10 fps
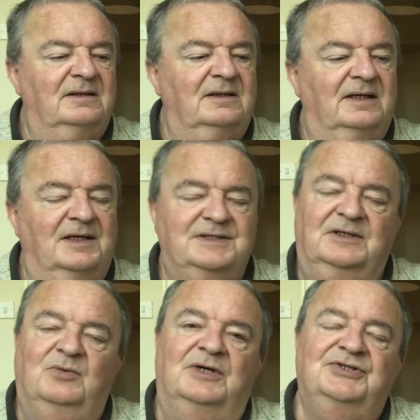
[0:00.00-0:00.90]
I asked
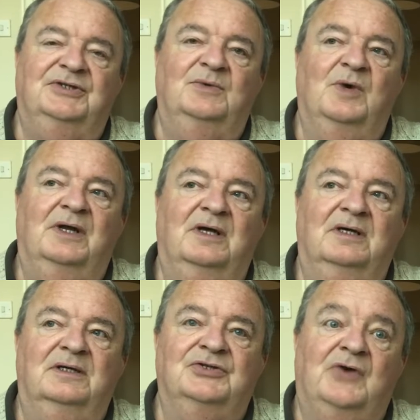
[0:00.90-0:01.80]
the question when
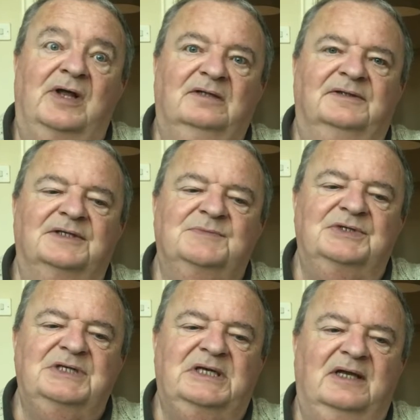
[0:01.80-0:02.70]
I trailed this
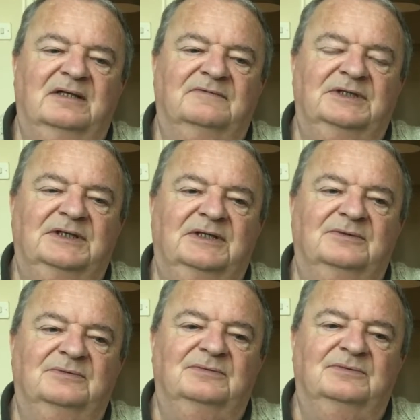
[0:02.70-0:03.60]
particular
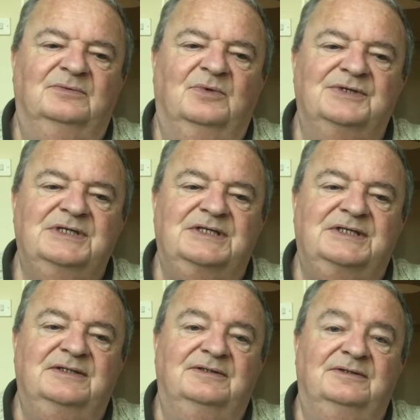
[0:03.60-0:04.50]
video, was it
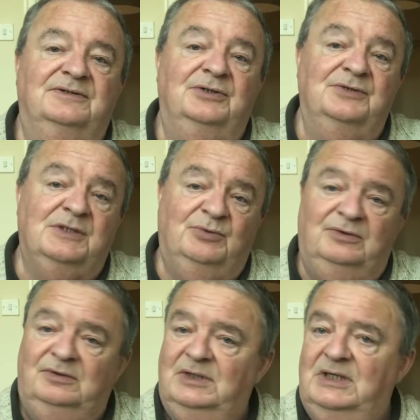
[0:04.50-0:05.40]
still
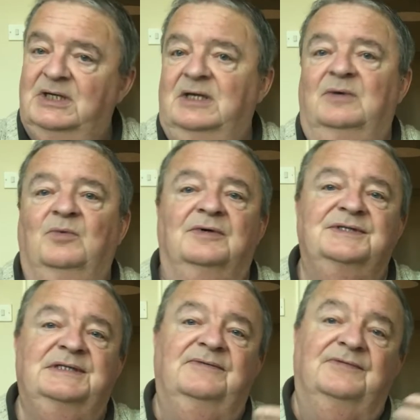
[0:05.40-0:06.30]
usable?
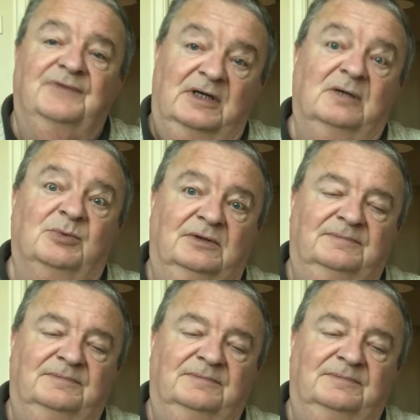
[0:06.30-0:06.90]
Was it viable?